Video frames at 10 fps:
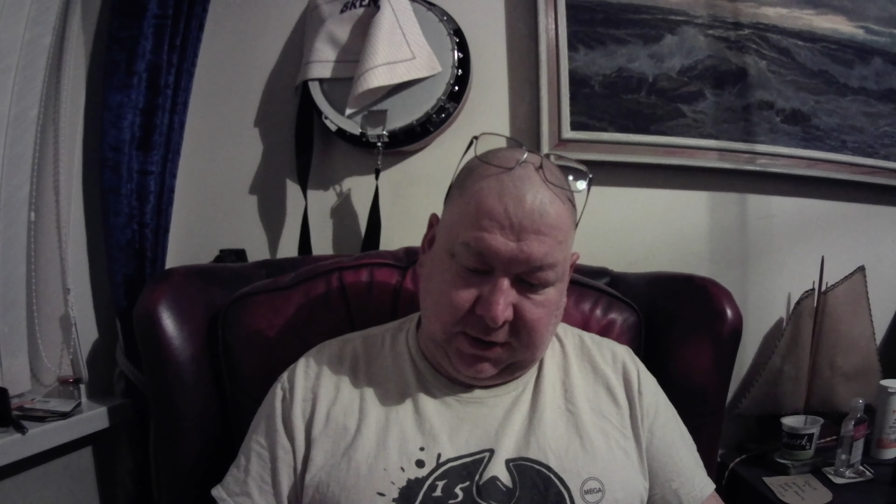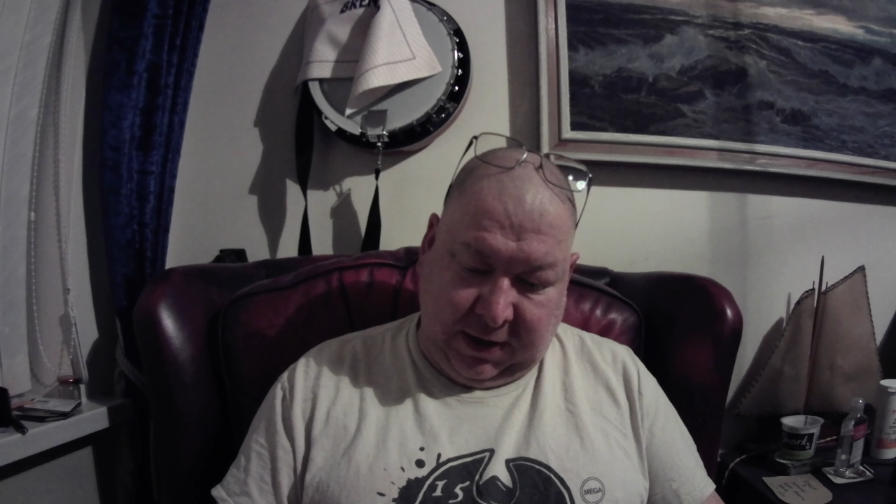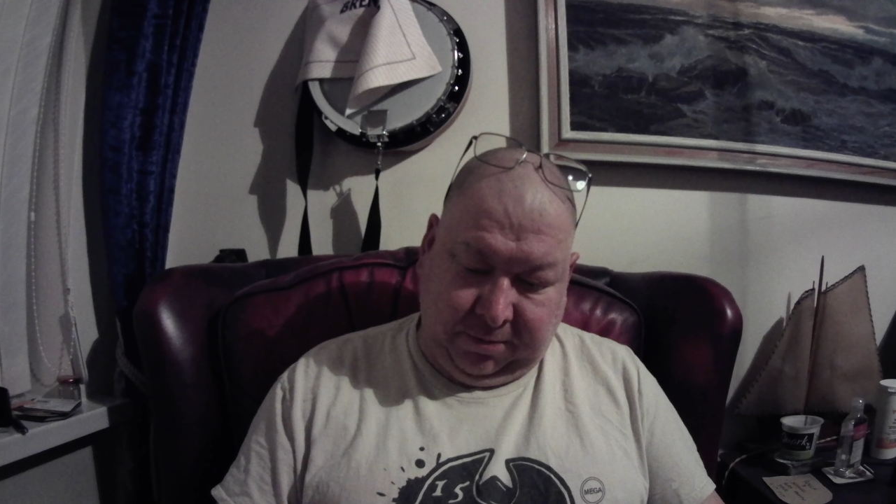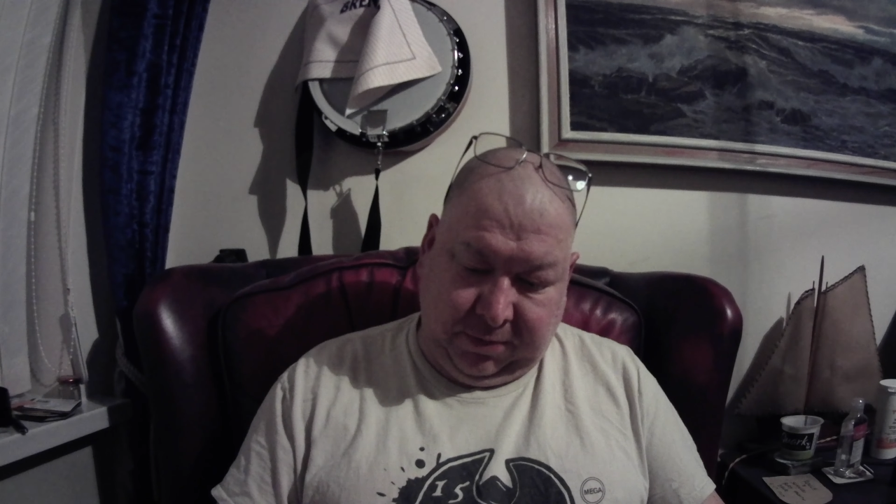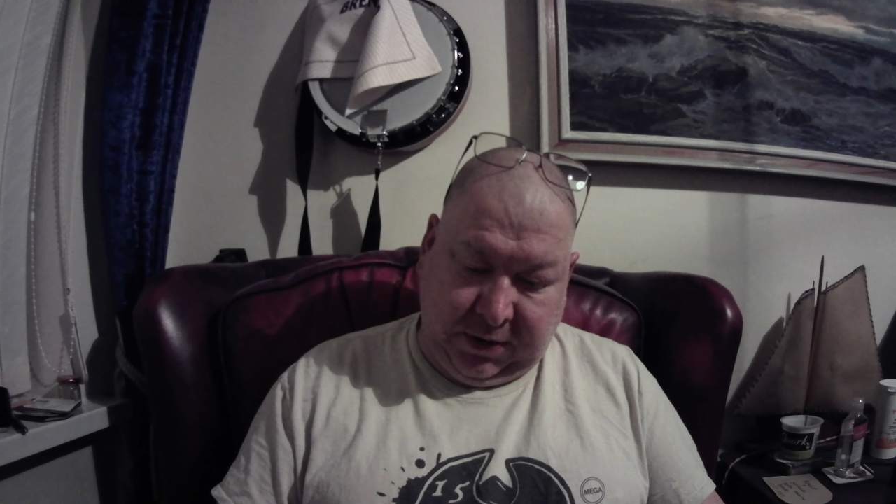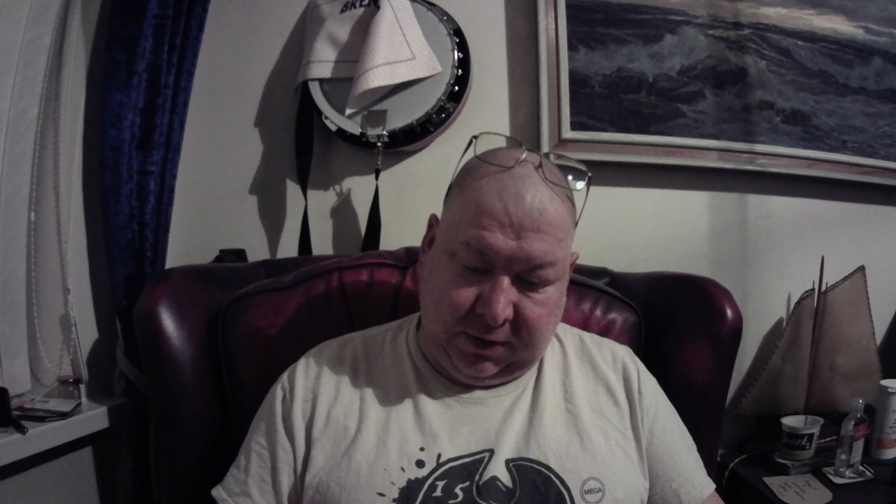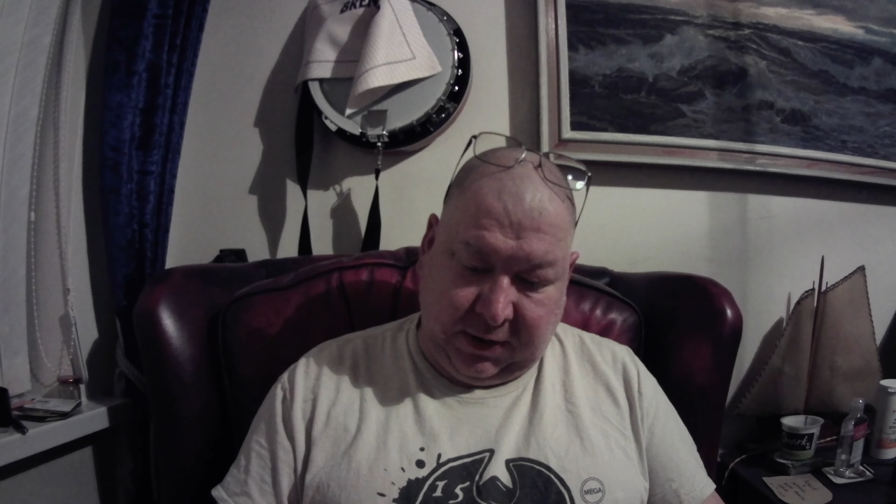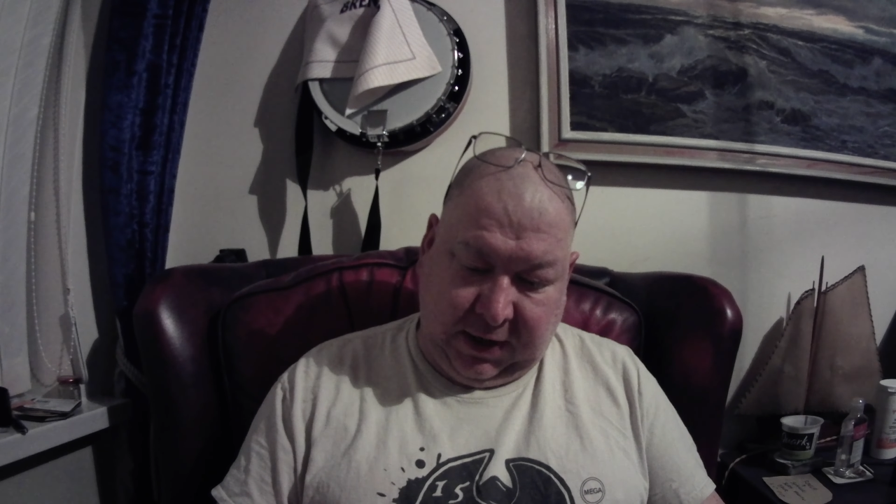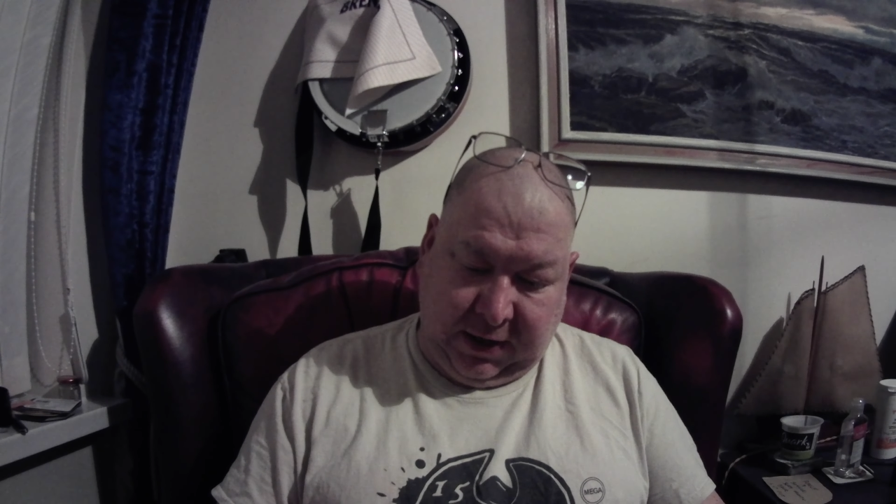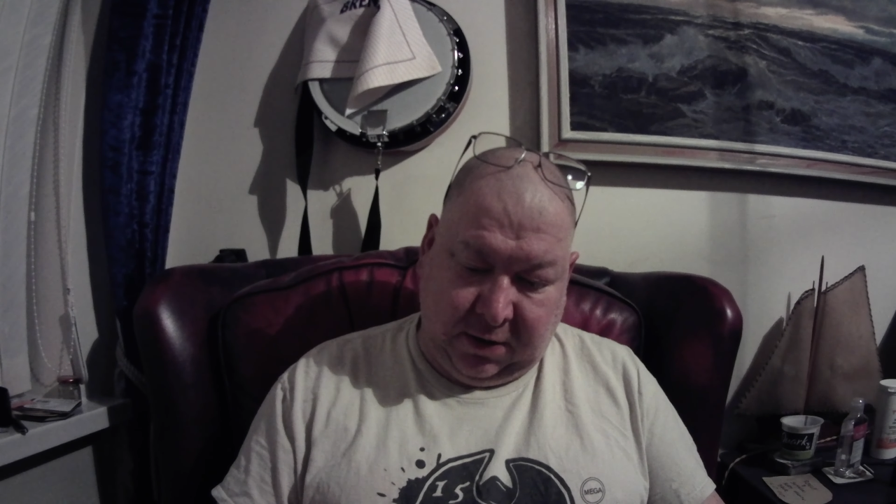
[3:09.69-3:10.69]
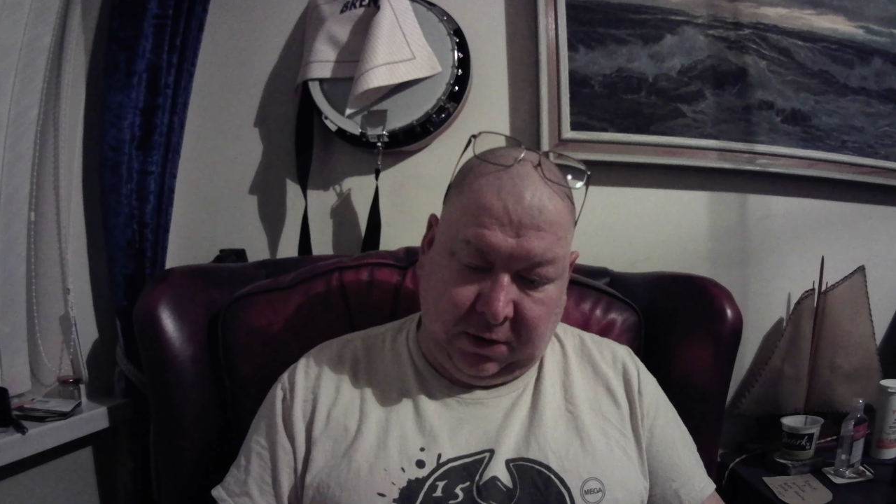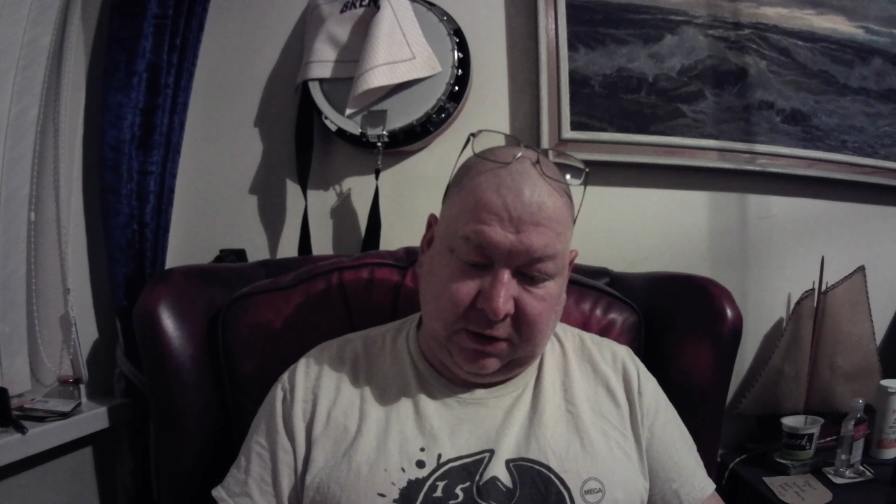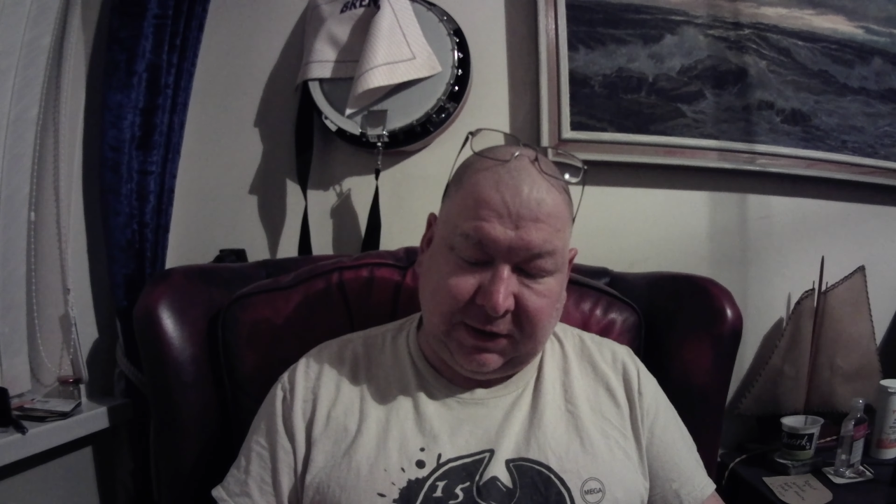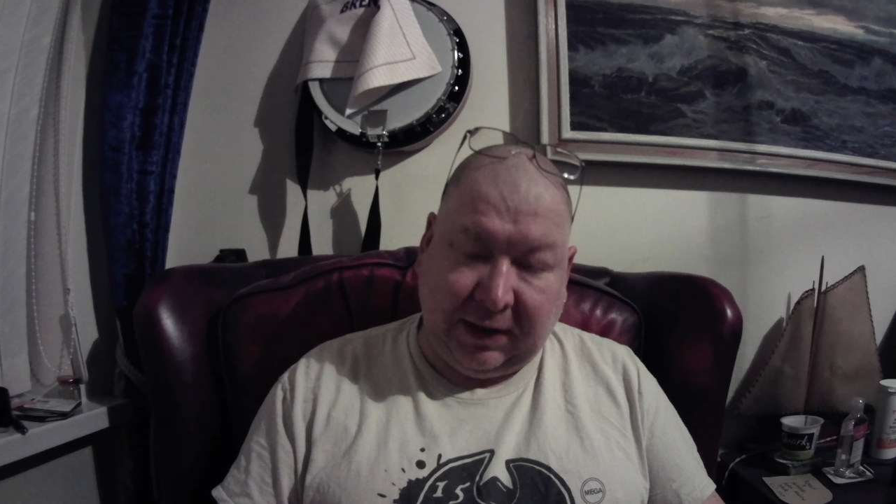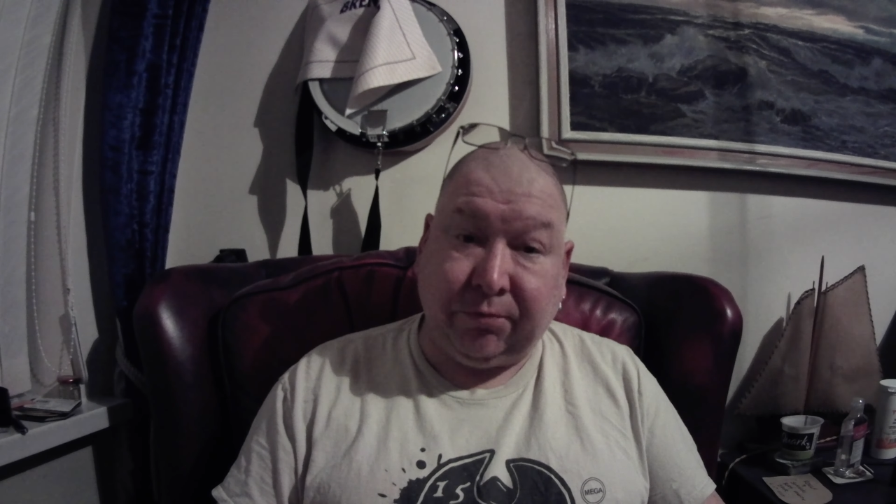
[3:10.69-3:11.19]
ambient ale
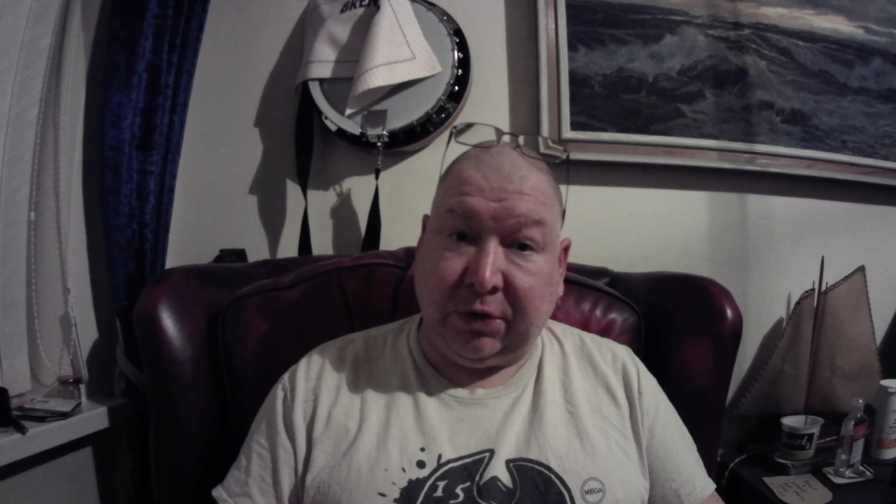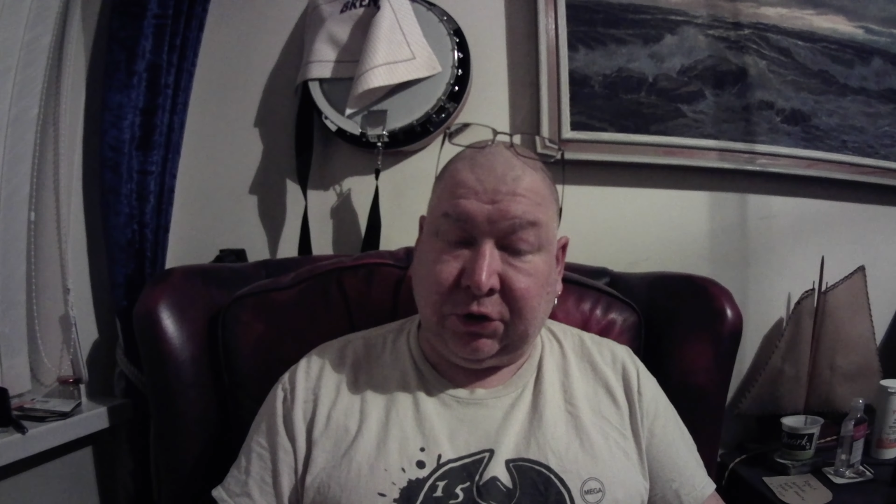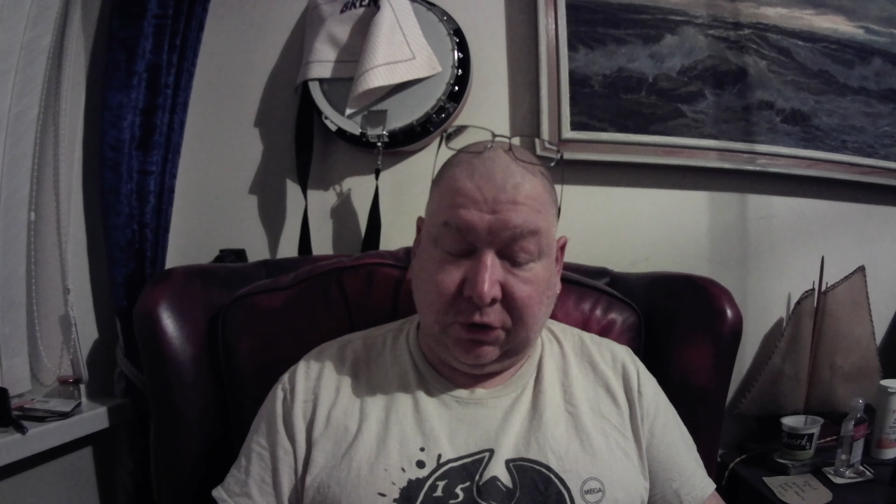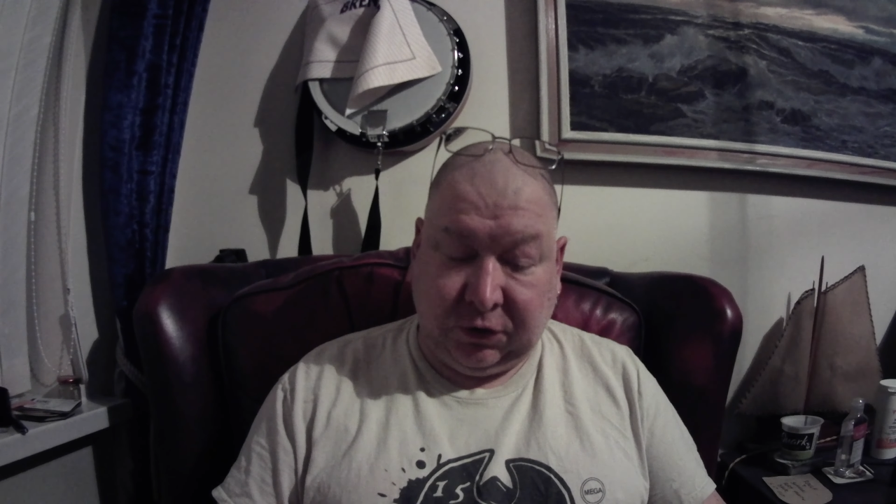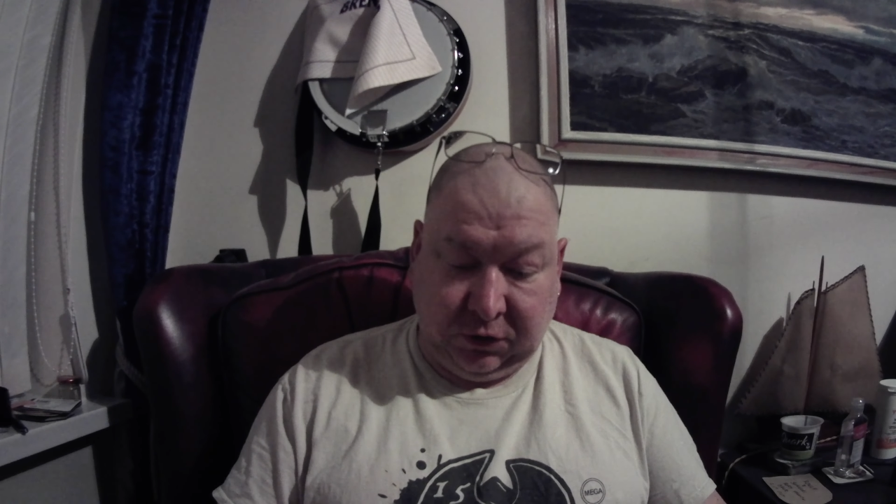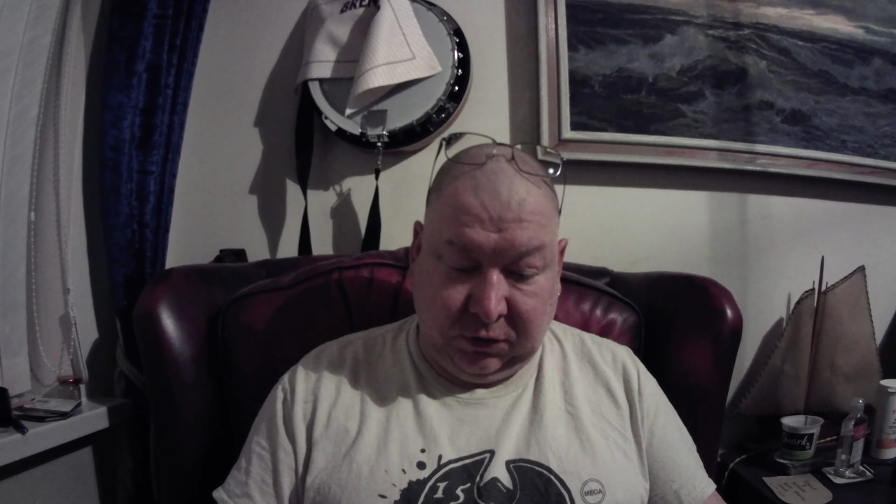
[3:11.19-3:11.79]
temperatures,